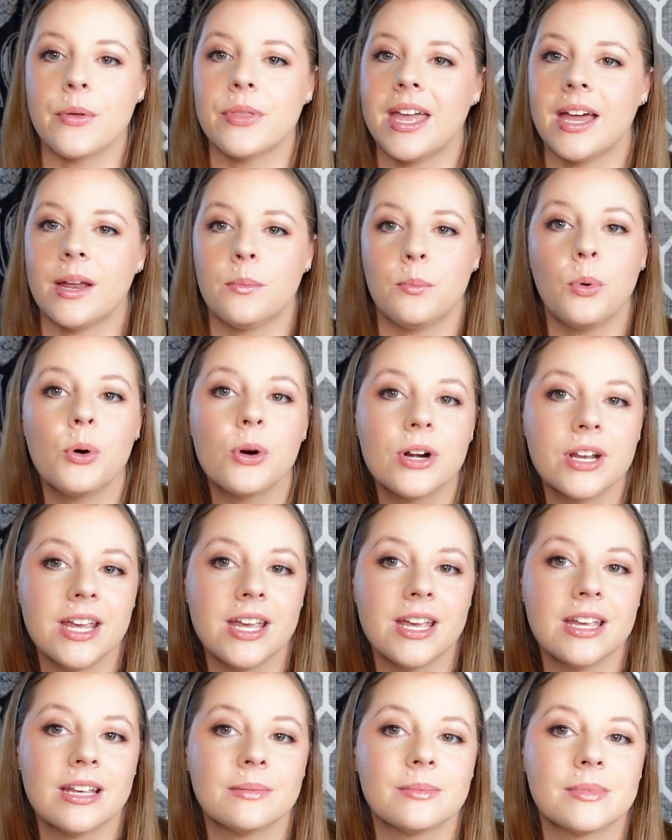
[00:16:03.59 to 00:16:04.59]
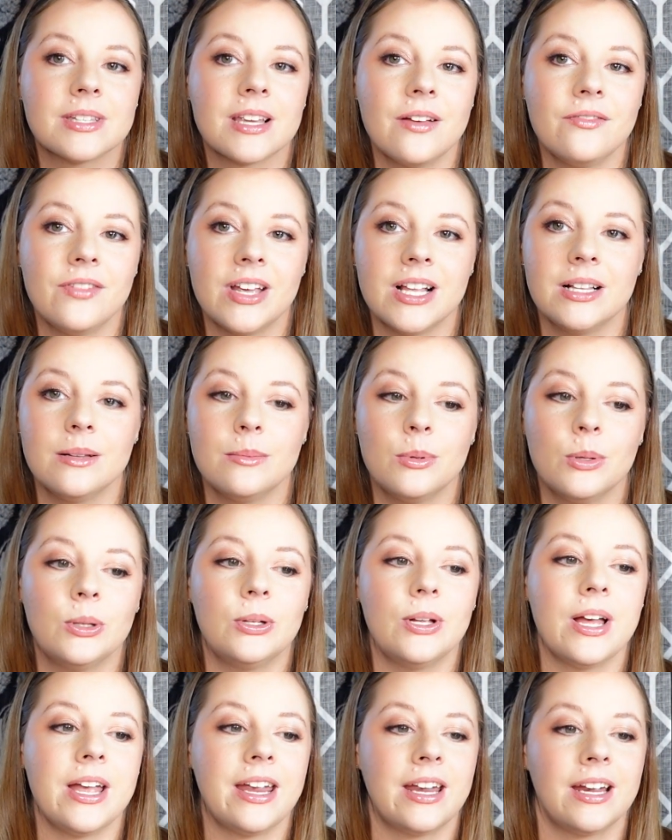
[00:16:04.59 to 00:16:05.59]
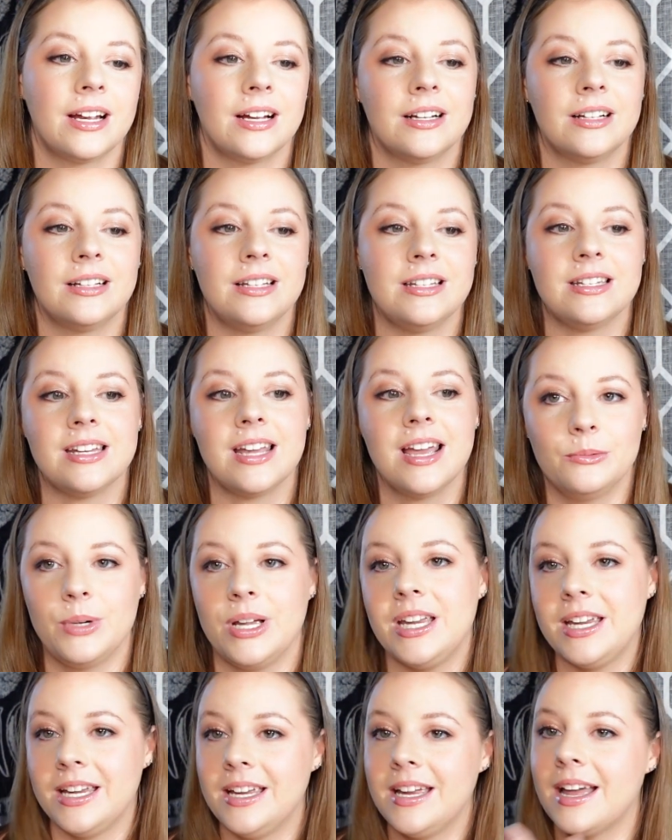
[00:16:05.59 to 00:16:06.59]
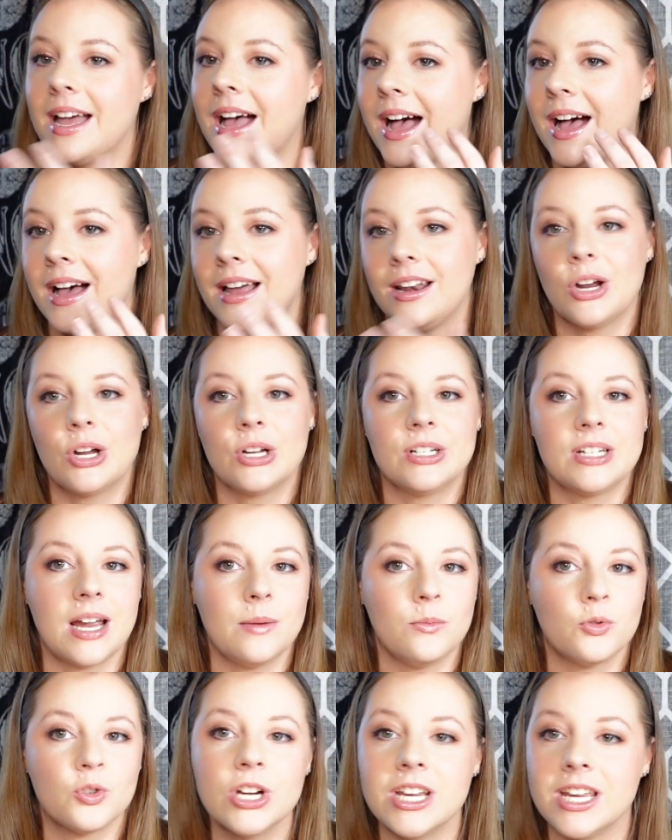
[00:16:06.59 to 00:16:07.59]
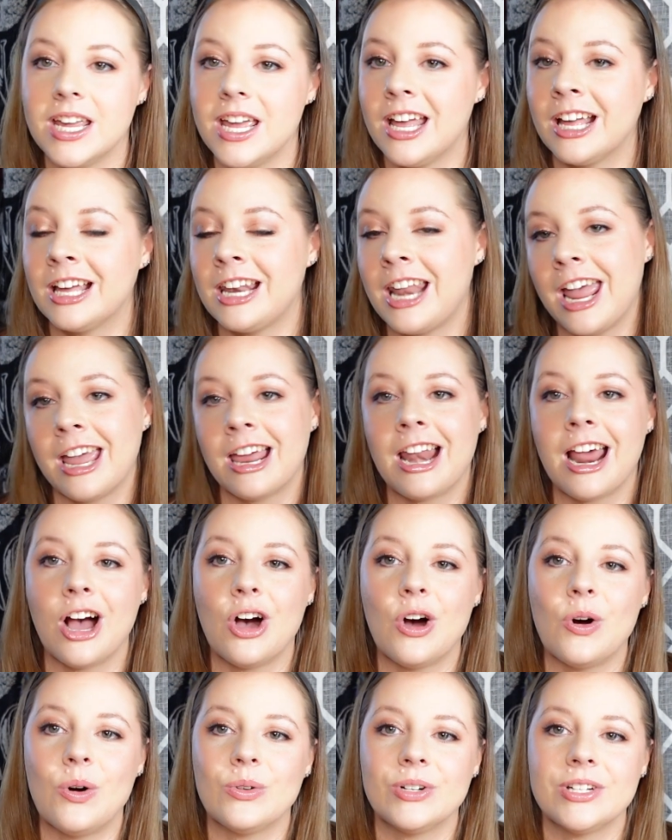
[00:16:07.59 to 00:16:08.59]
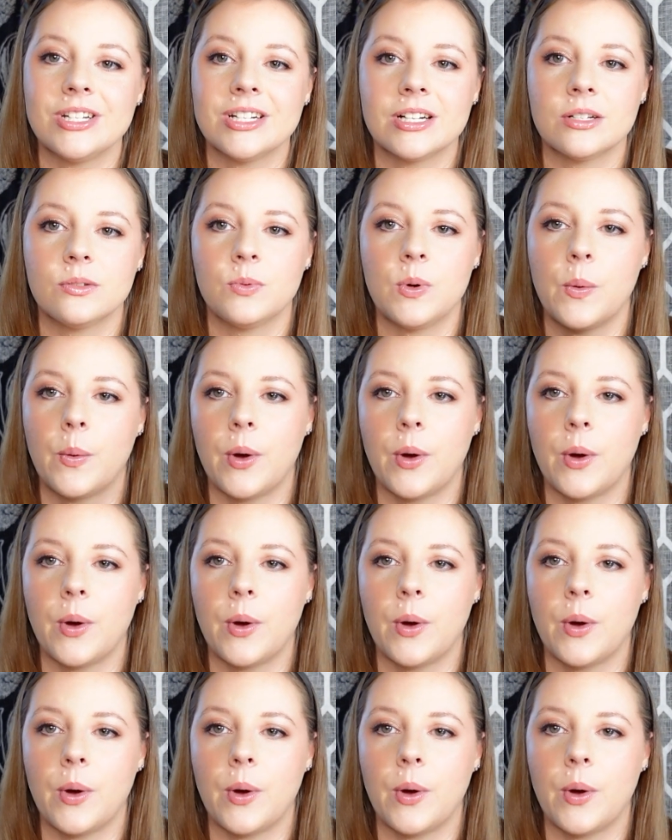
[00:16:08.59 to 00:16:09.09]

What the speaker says: They had board games available and we had a good time drinking and hanging out because